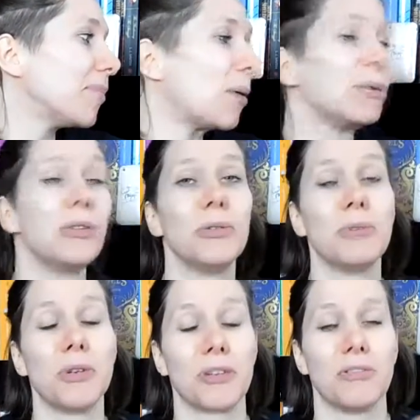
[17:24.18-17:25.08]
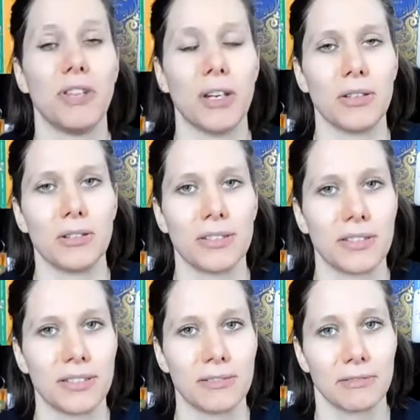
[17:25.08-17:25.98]
I will do more of
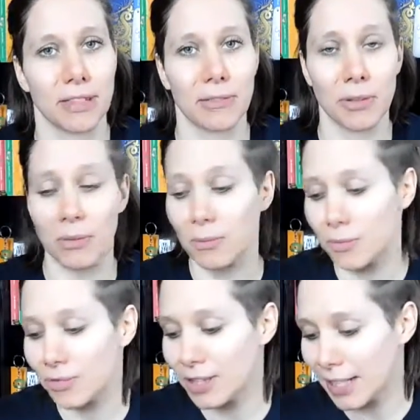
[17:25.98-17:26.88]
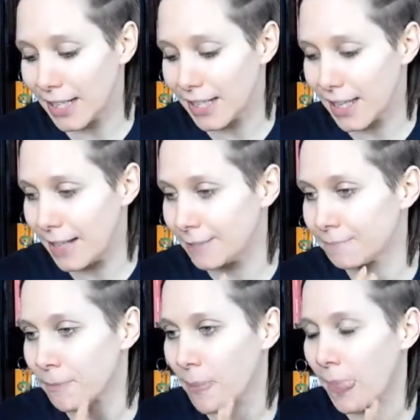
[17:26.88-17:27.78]
those if you if you like that.
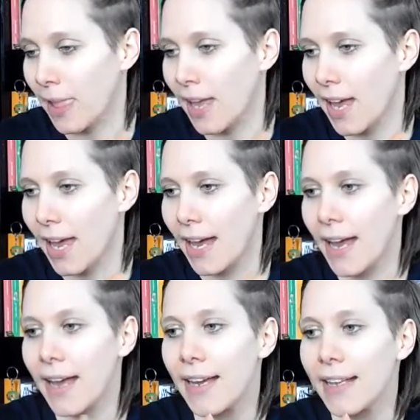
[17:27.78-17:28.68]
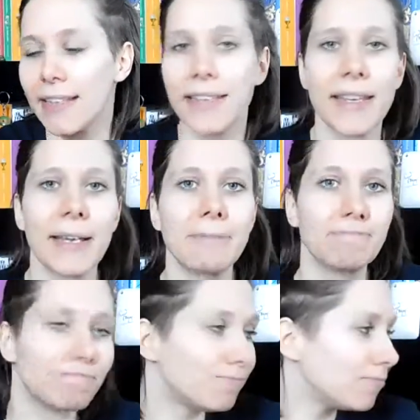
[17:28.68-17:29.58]
And yeah,
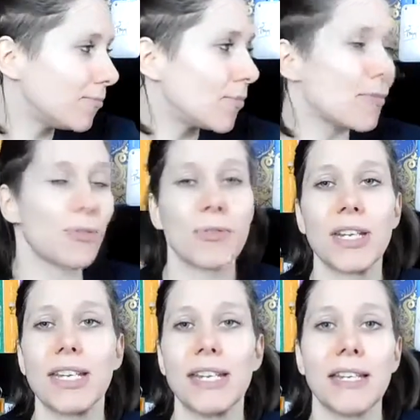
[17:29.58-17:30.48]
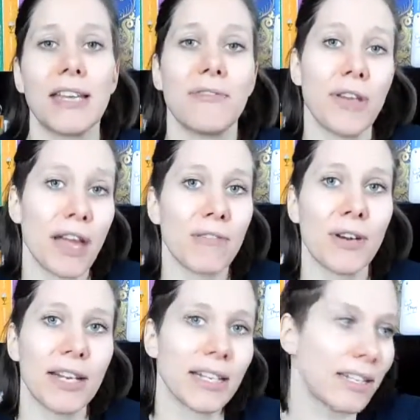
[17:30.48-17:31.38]
read it if you have
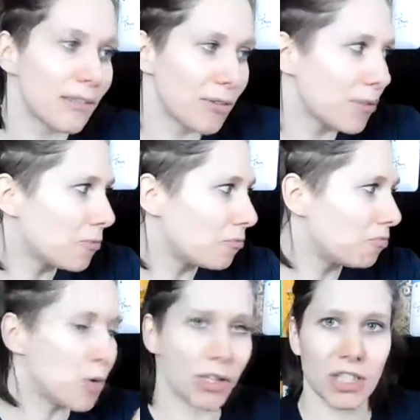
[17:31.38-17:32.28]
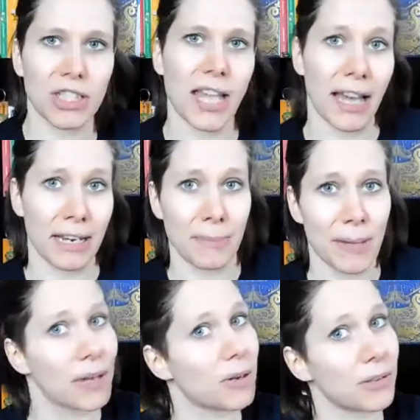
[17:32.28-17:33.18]
read it. If you watched the
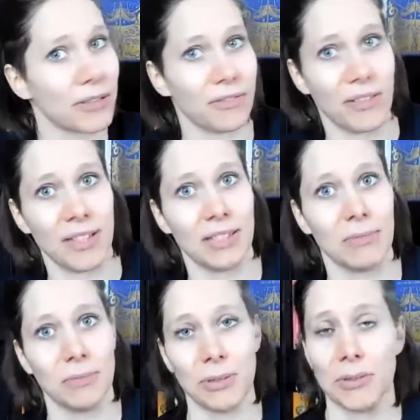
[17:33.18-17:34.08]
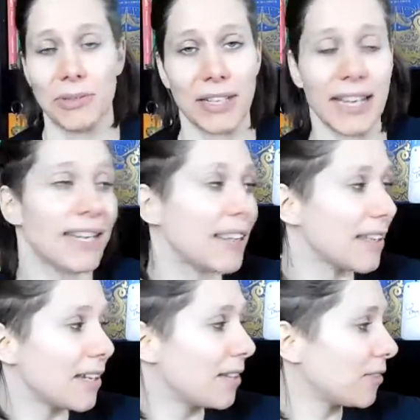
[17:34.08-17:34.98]
anime or the film or
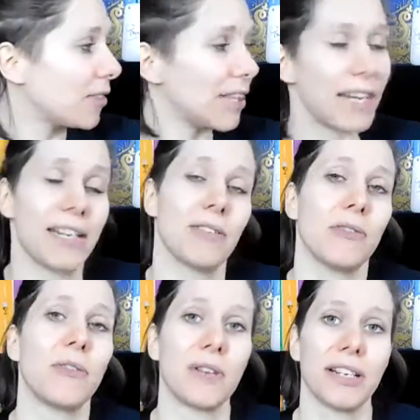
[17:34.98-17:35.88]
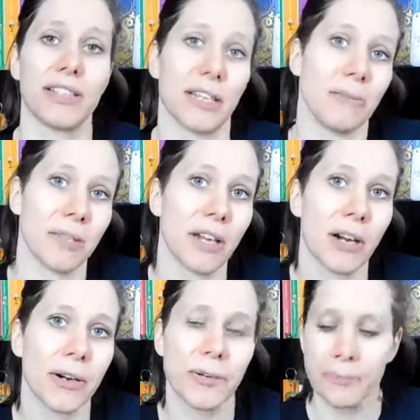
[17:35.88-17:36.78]
anything related to Orange, let me
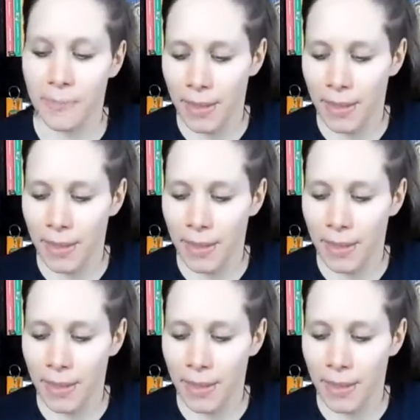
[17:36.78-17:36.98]
know.